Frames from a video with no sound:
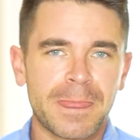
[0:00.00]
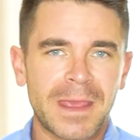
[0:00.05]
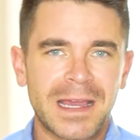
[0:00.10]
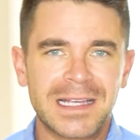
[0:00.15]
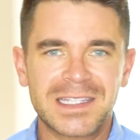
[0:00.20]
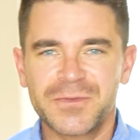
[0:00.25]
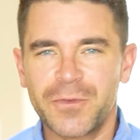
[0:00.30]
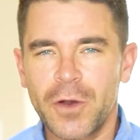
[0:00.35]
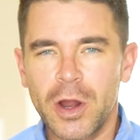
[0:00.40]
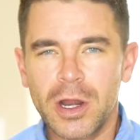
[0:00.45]

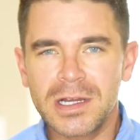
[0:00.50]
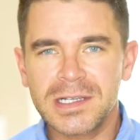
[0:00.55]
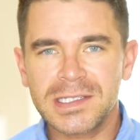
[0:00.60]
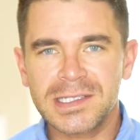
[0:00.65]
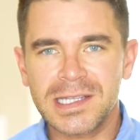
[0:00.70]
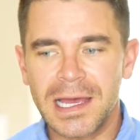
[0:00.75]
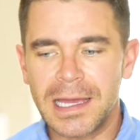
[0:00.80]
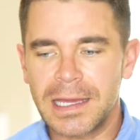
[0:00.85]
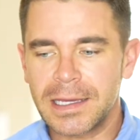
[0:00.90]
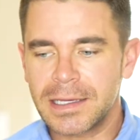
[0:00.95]
As far as
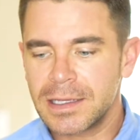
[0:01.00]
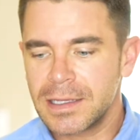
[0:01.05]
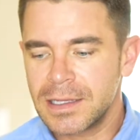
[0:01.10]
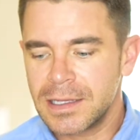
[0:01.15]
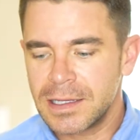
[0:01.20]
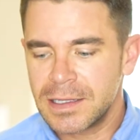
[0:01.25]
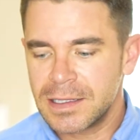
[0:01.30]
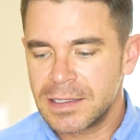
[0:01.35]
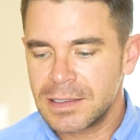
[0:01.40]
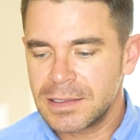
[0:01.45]
like
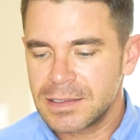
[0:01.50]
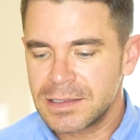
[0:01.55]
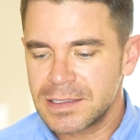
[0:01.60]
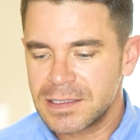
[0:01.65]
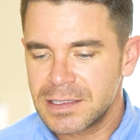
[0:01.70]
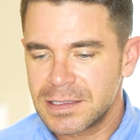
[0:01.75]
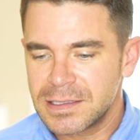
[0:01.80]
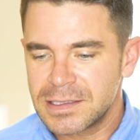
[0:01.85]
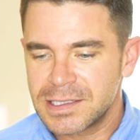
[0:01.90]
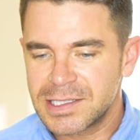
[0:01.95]

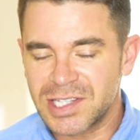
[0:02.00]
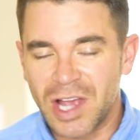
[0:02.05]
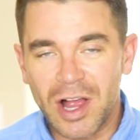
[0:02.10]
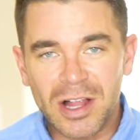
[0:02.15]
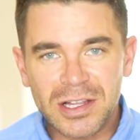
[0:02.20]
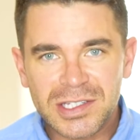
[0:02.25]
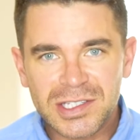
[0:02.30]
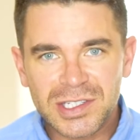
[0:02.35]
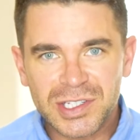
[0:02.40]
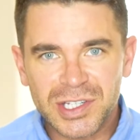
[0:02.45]

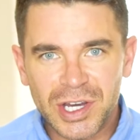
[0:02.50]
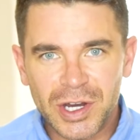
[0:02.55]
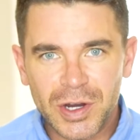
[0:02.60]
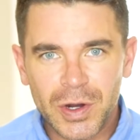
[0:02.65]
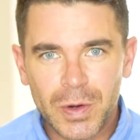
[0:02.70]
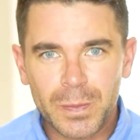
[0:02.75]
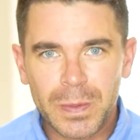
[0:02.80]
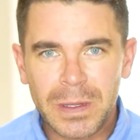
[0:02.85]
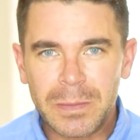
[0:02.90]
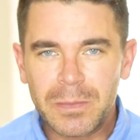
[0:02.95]
salts
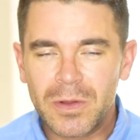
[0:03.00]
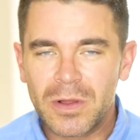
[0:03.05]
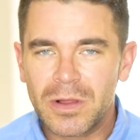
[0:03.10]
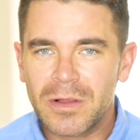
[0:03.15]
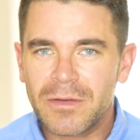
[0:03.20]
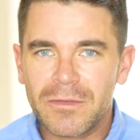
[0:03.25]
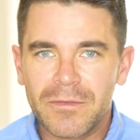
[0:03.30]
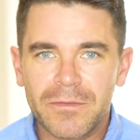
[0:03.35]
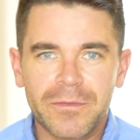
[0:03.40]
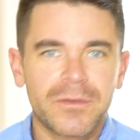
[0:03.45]
go,
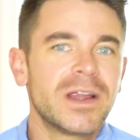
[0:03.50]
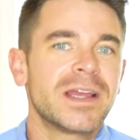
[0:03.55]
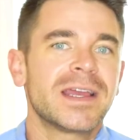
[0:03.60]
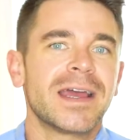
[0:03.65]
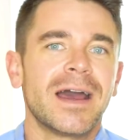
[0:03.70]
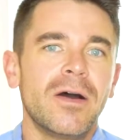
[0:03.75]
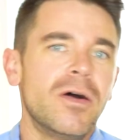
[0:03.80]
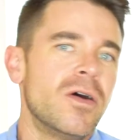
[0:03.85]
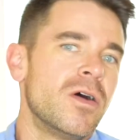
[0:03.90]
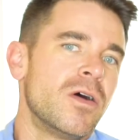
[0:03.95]
people freak
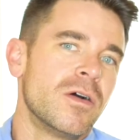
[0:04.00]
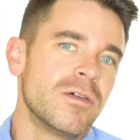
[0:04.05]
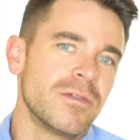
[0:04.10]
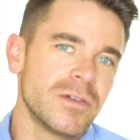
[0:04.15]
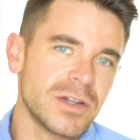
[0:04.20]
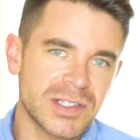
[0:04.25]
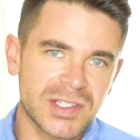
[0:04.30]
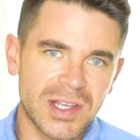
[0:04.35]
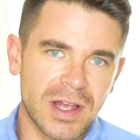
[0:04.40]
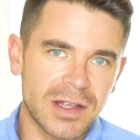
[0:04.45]
out
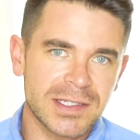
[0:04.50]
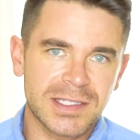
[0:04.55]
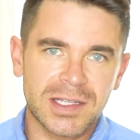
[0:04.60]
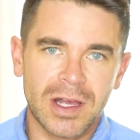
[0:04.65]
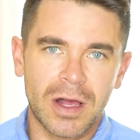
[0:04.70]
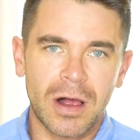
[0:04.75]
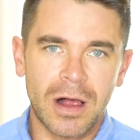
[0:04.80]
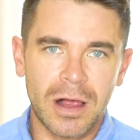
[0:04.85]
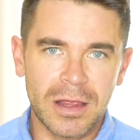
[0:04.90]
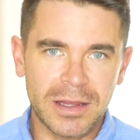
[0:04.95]
over
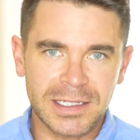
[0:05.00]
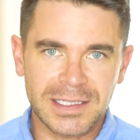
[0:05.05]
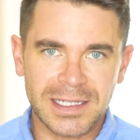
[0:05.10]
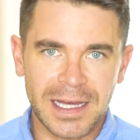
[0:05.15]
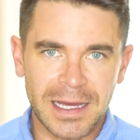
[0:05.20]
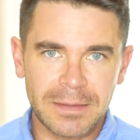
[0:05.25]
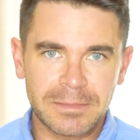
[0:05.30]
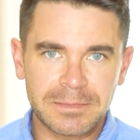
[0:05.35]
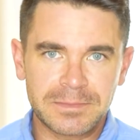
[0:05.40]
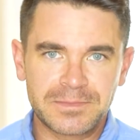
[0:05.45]
salts all the
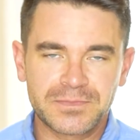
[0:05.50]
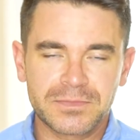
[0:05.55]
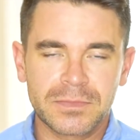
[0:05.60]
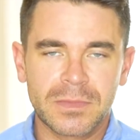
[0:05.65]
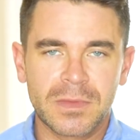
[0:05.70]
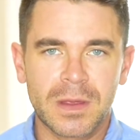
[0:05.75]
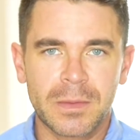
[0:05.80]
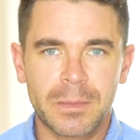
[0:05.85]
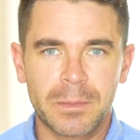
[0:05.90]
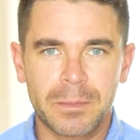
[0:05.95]
time.
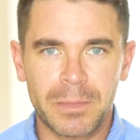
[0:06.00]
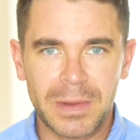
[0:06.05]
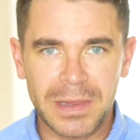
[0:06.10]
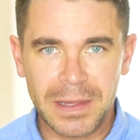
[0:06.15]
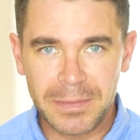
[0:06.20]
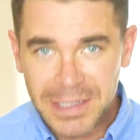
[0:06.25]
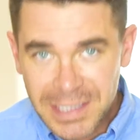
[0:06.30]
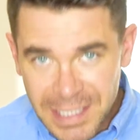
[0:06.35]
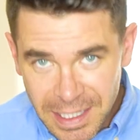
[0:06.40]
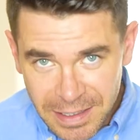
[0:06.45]
But
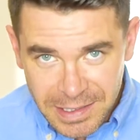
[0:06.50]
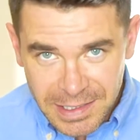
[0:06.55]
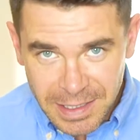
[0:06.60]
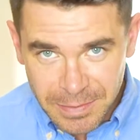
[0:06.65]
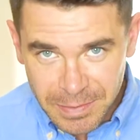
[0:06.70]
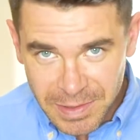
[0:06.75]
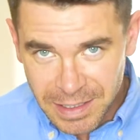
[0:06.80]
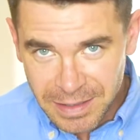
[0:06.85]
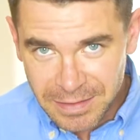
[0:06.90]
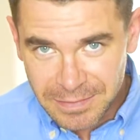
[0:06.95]
let me tell you
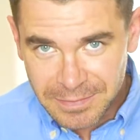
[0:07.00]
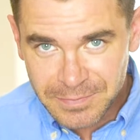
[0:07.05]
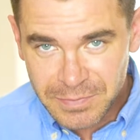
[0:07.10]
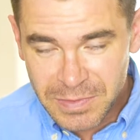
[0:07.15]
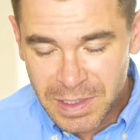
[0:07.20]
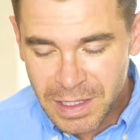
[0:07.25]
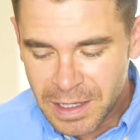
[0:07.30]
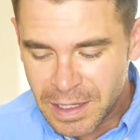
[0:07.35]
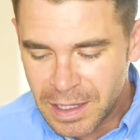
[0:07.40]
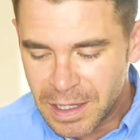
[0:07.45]
something.
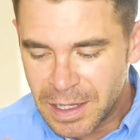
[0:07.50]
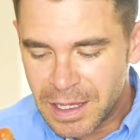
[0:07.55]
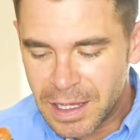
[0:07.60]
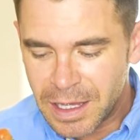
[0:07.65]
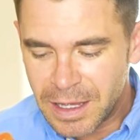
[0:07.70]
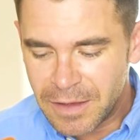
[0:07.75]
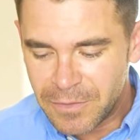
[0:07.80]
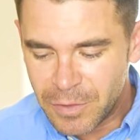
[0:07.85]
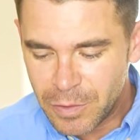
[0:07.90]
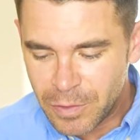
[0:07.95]

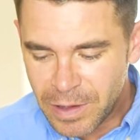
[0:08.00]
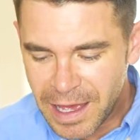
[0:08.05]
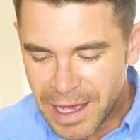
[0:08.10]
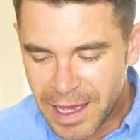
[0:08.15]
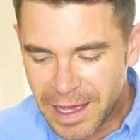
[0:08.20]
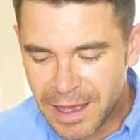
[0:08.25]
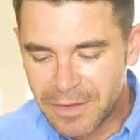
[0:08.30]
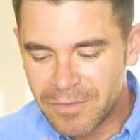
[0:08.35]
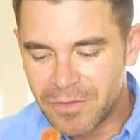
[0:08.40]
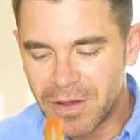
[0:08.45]
If you
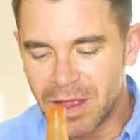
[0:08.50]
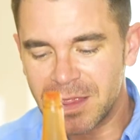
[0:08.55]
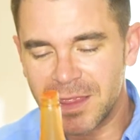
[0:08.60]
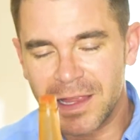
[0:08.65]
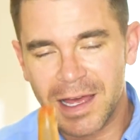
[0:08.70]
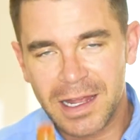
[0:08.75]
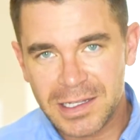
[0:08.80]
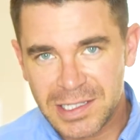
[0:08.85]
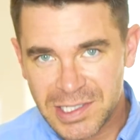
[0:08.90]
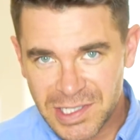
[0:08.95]
have a
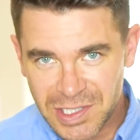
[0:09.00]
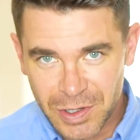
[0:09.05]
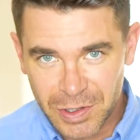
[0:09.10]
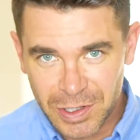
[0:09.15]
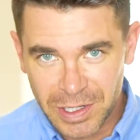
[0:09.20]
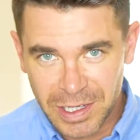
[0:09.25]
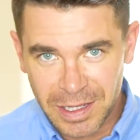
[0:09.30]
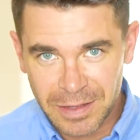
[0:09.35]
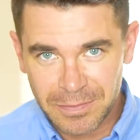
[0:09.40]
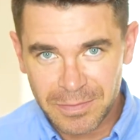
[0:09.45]
lot of
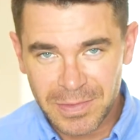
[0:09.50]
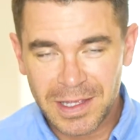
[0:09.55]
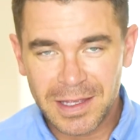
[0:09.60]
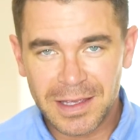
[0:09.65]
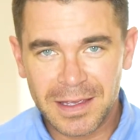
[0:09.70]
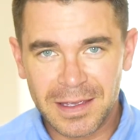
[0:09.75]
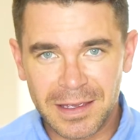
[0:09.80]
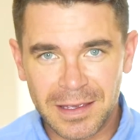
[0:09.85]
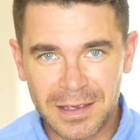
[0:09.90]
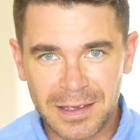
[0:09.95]
sodium
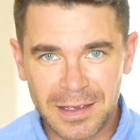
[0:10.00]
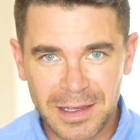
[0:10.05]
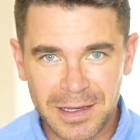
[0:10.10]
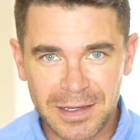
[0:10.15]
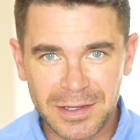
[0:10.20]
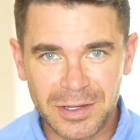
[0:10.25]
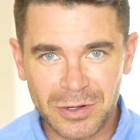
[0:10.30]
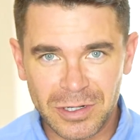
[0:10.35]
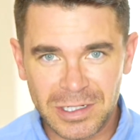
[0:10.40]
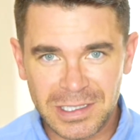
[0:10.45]

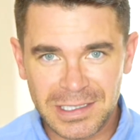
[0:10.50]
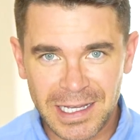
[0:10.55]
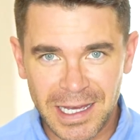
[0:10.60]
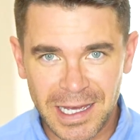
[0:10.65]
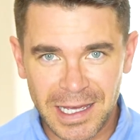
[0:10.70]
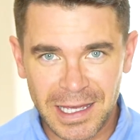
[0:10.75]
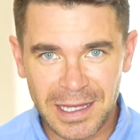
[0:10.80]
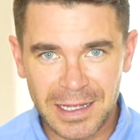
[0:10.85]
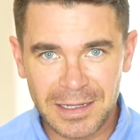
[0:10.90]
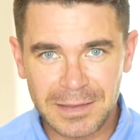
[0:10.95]
in your
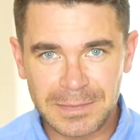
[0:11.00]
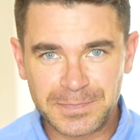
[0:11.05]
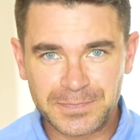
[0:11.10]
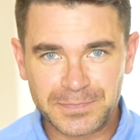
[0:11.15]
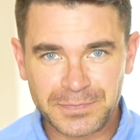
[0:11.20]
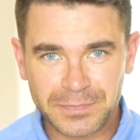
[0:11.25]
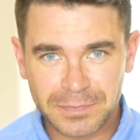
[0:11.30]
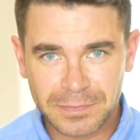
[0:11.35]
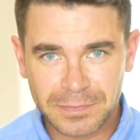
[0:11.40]
diet,